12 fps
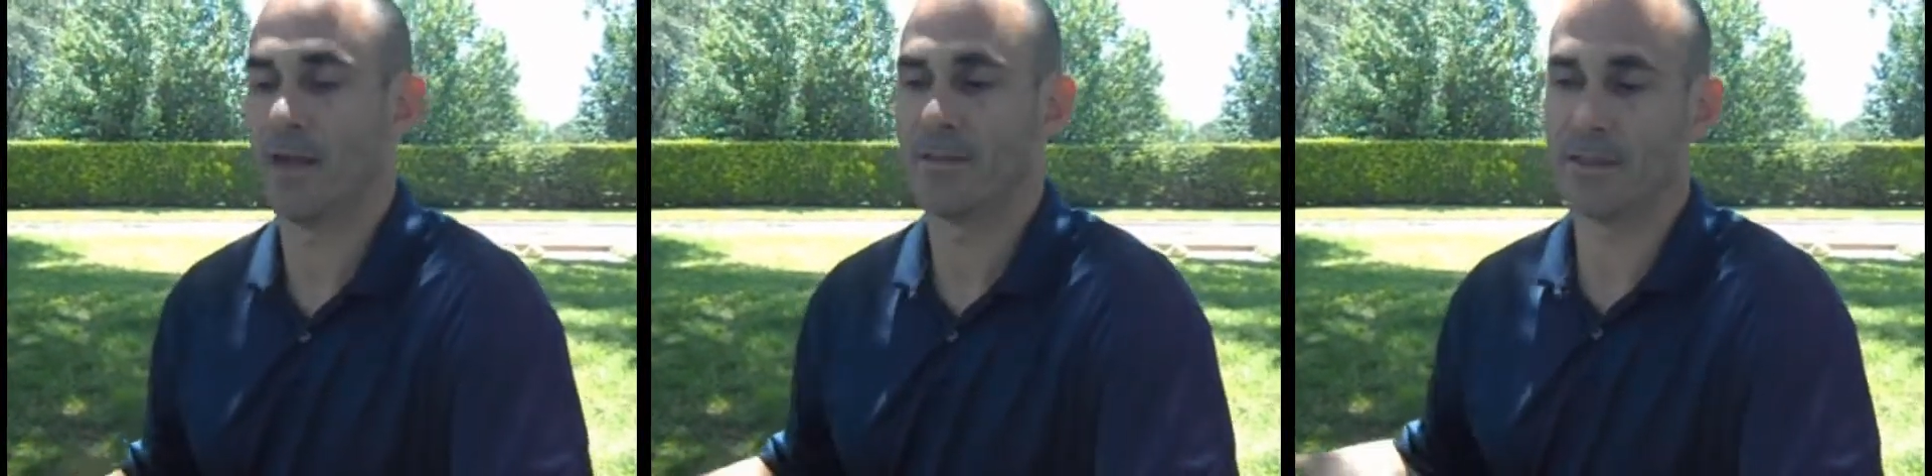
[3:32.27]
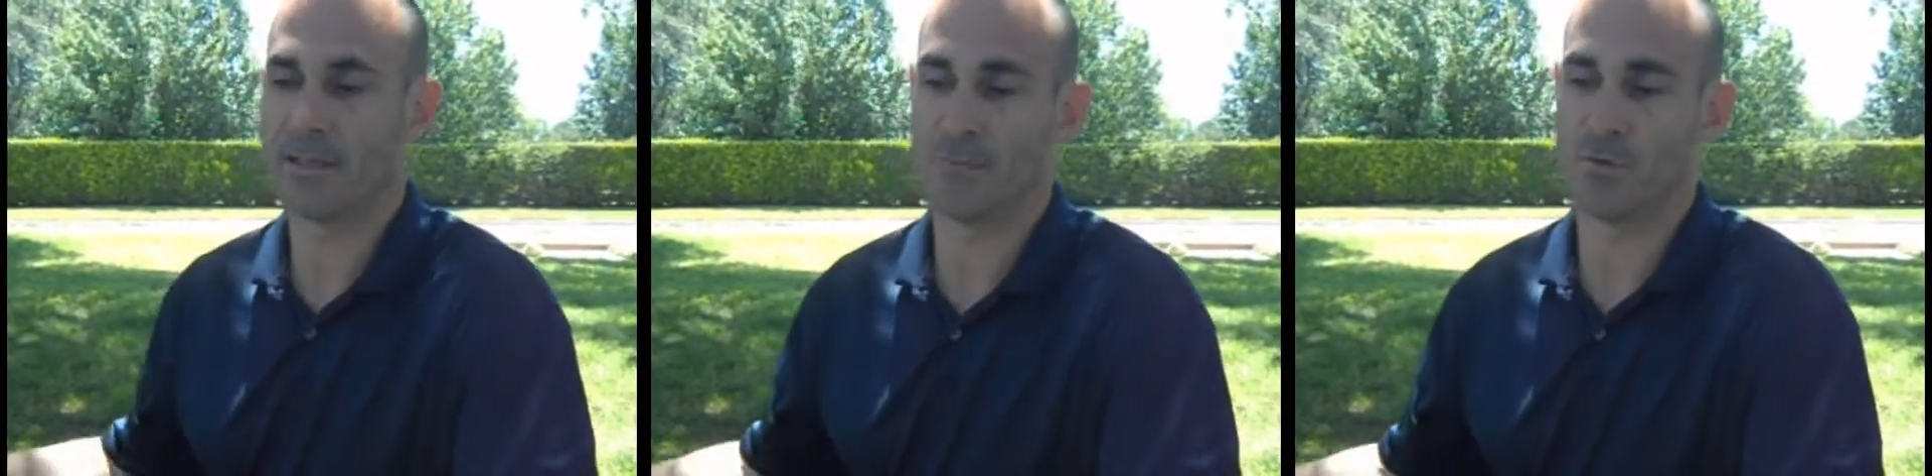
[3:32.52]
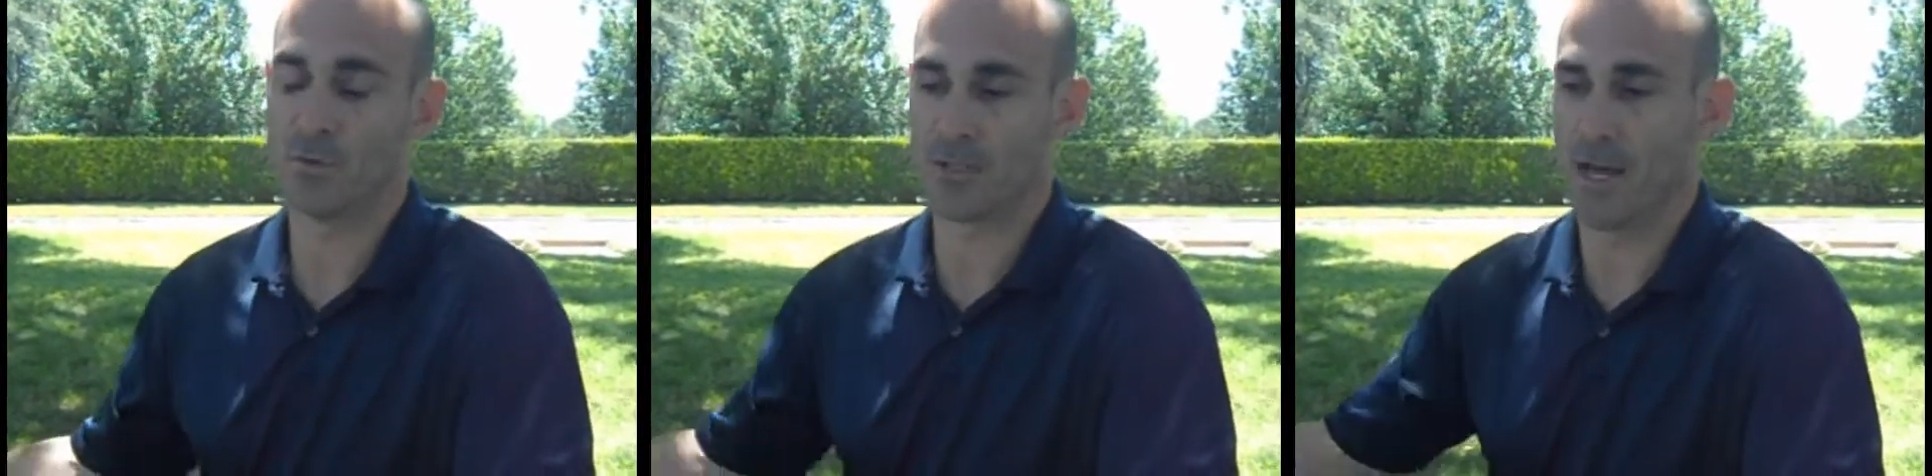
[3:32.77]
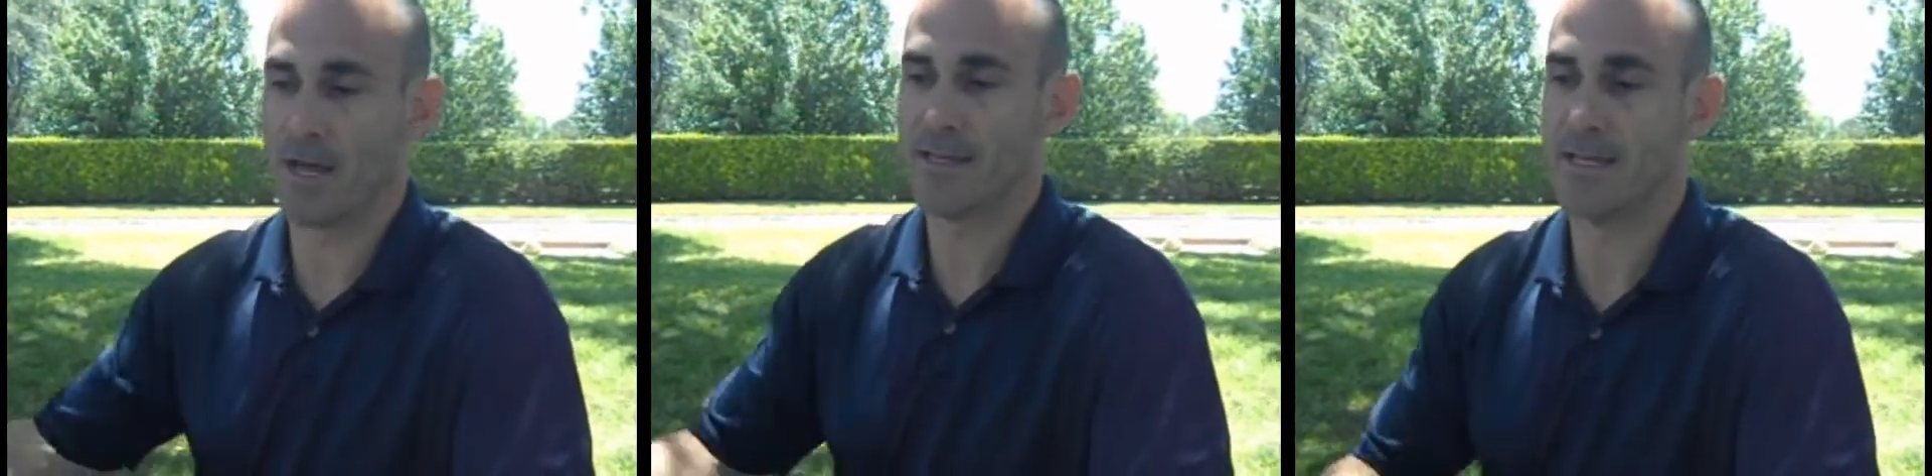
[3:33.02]
I think if you
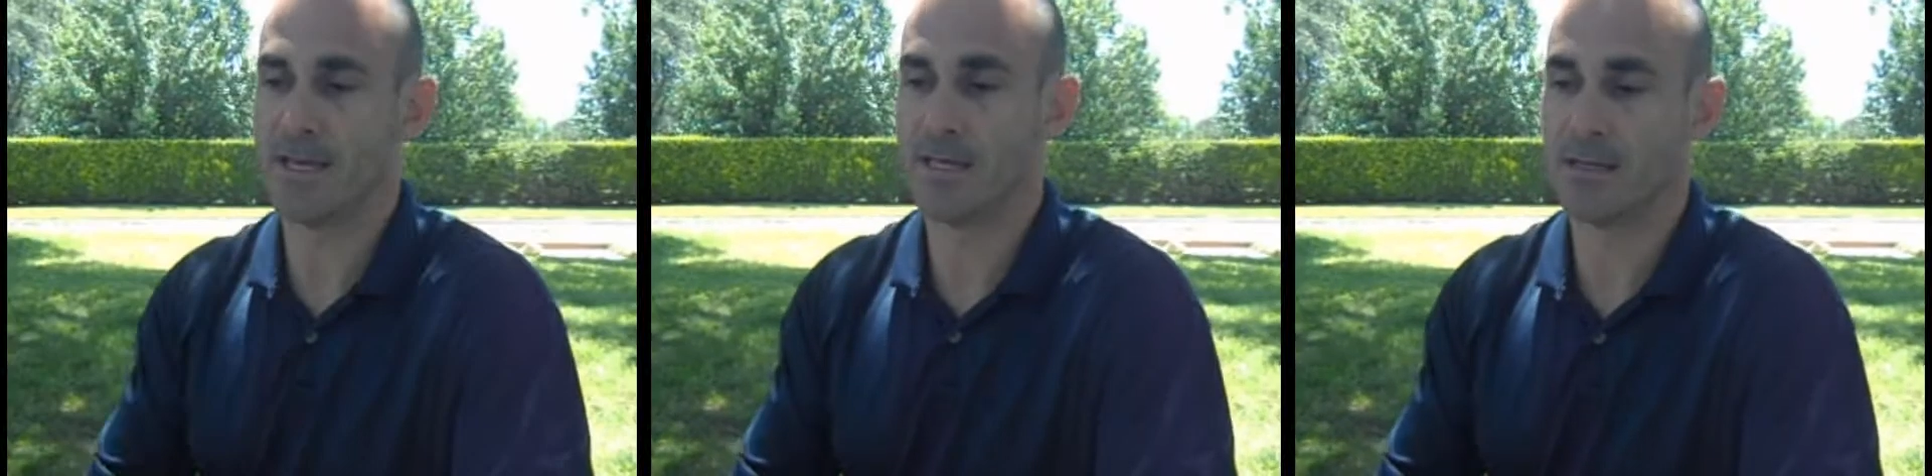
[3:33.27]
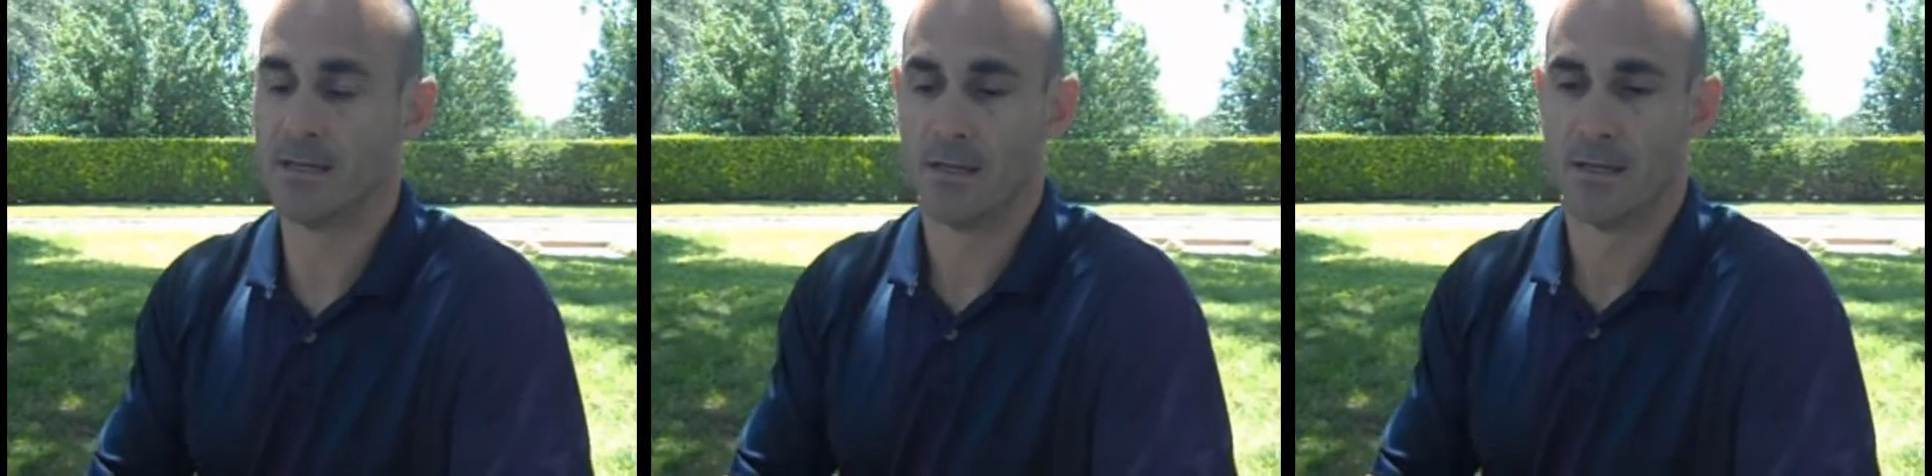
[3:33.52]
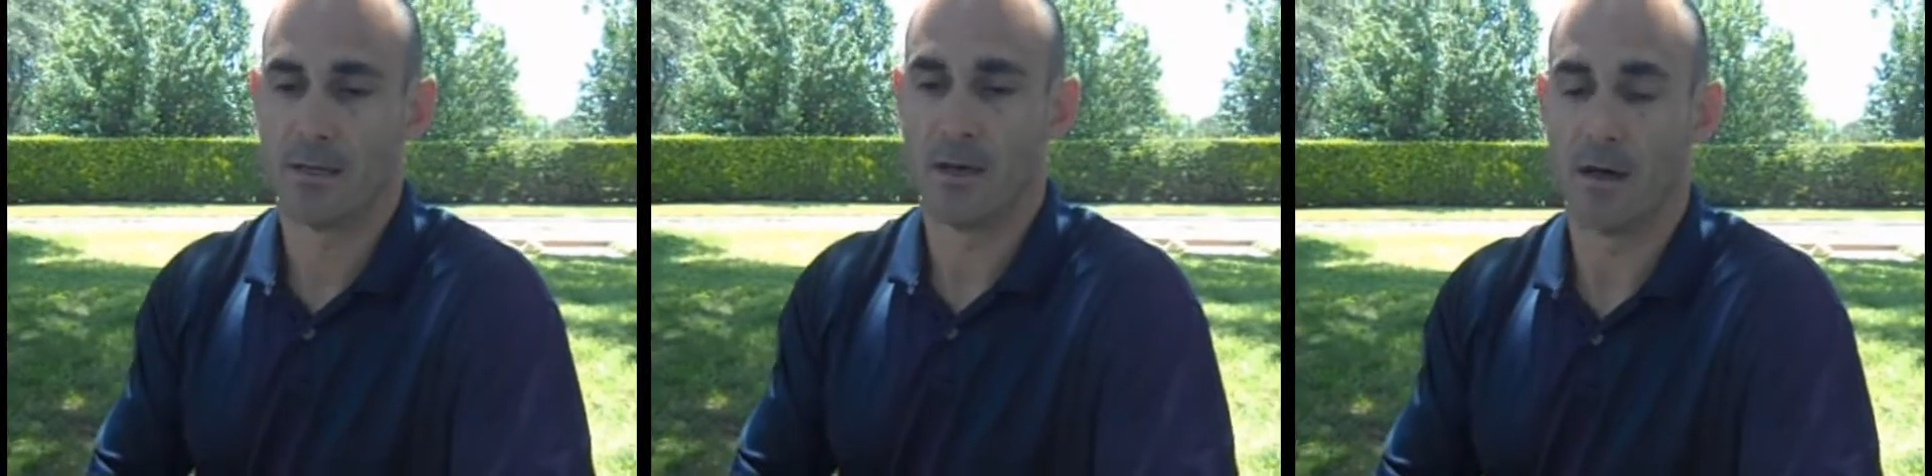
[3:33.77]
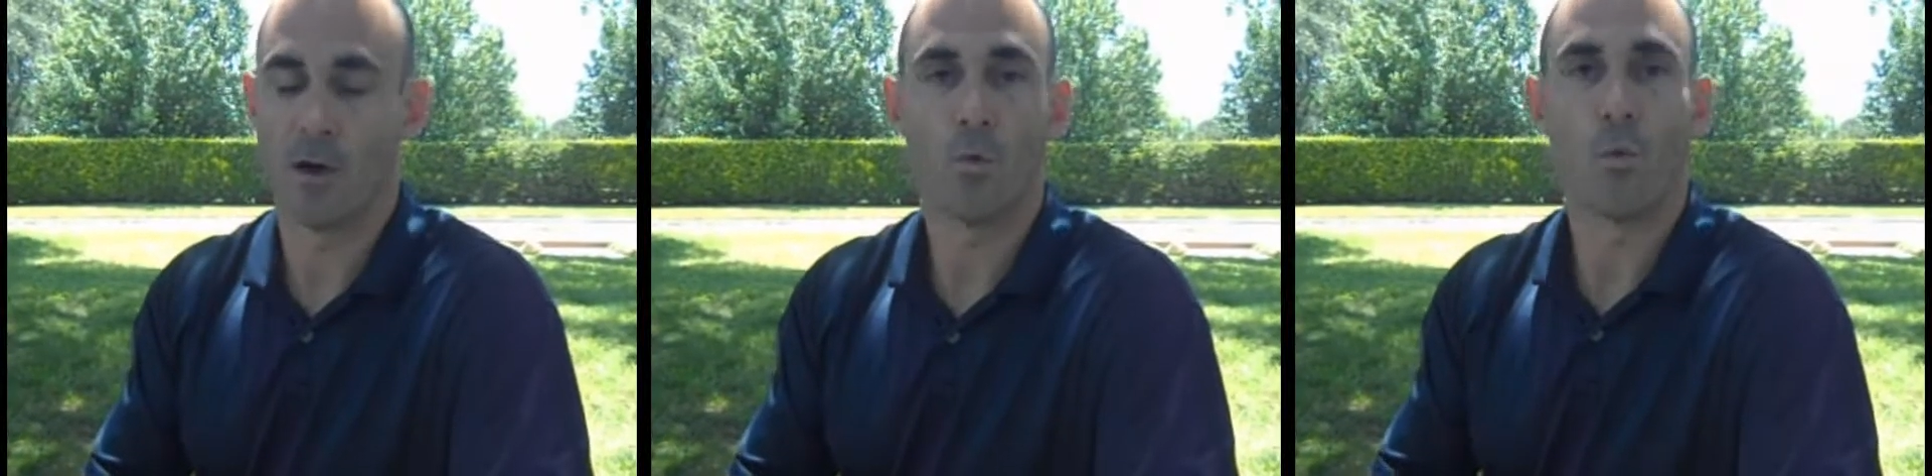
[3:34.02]
tie in
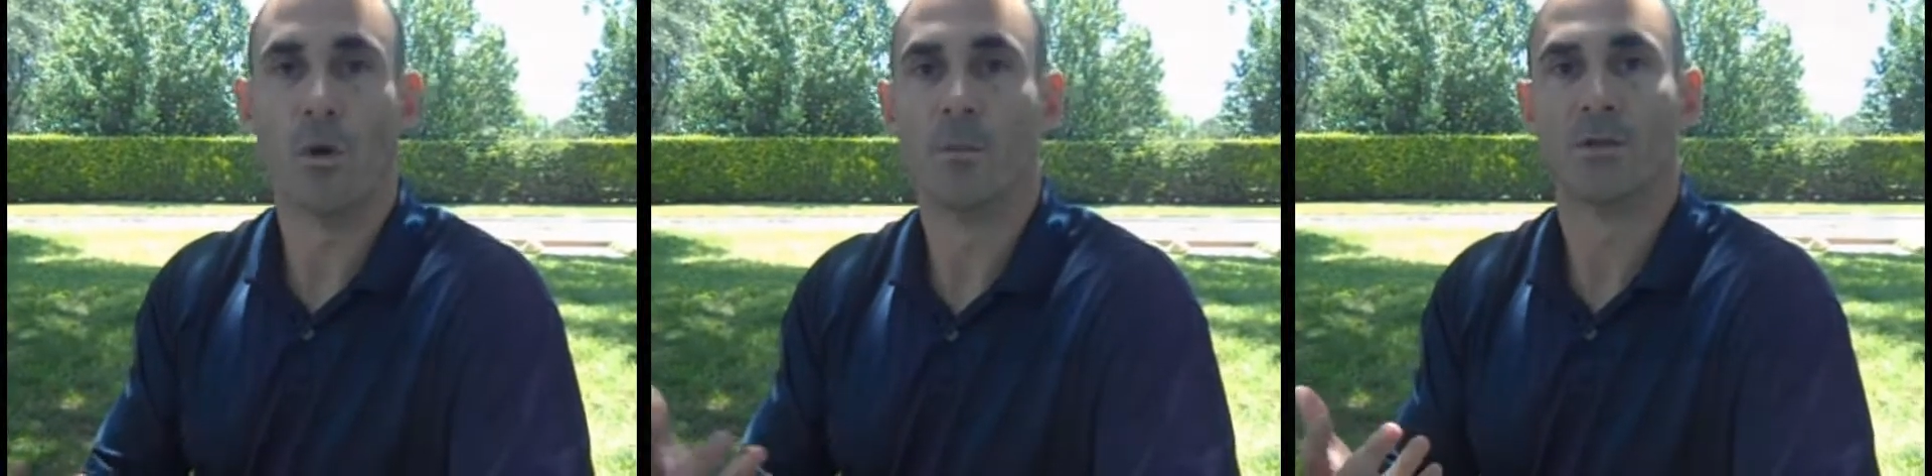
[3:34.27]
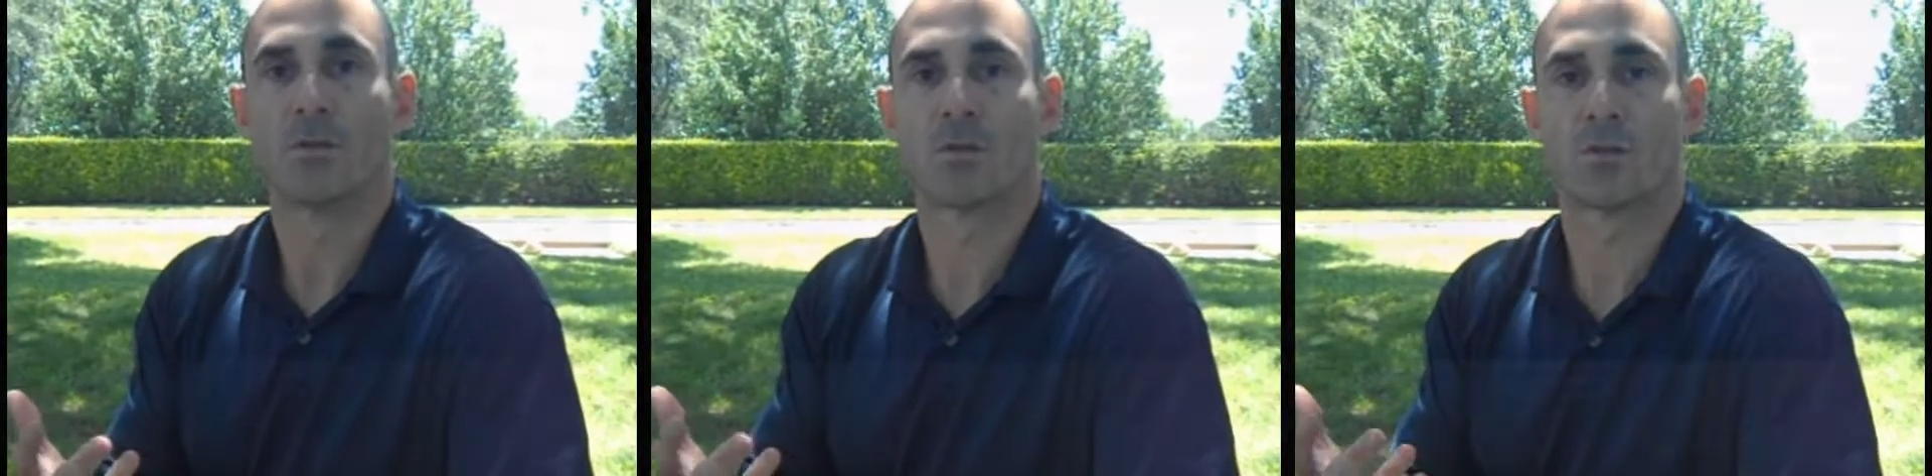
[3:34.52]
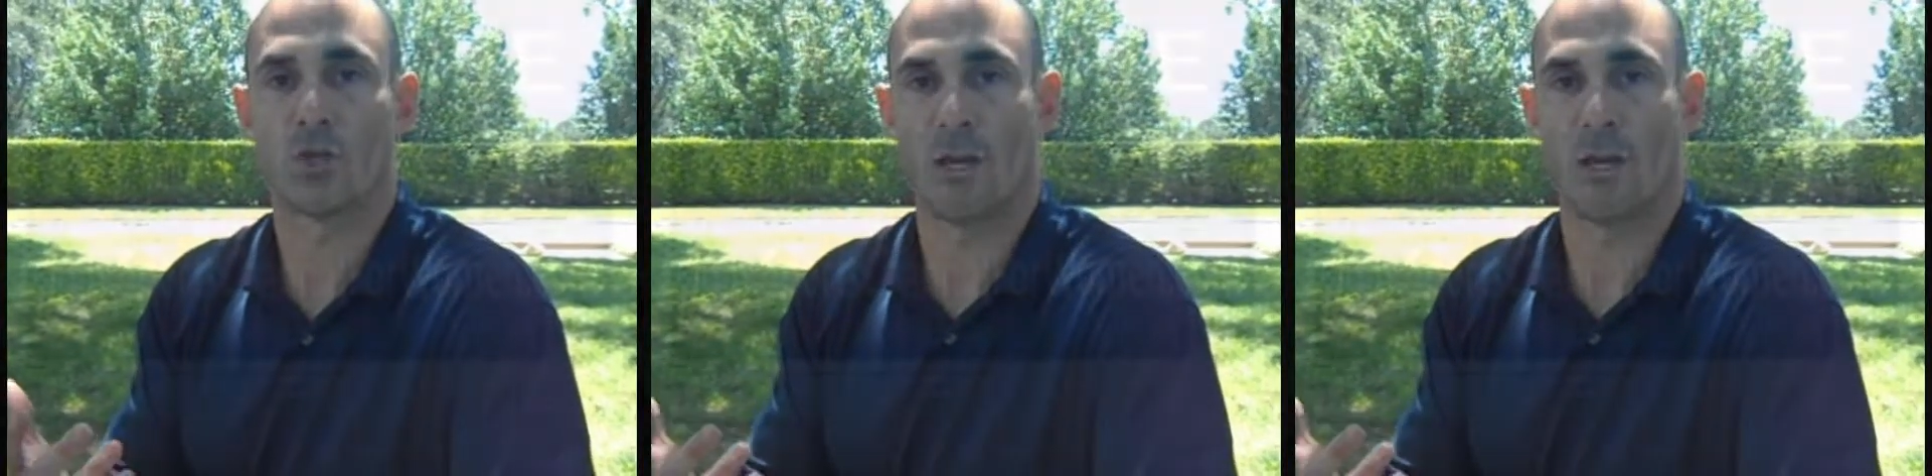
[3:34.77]
uh, a woman's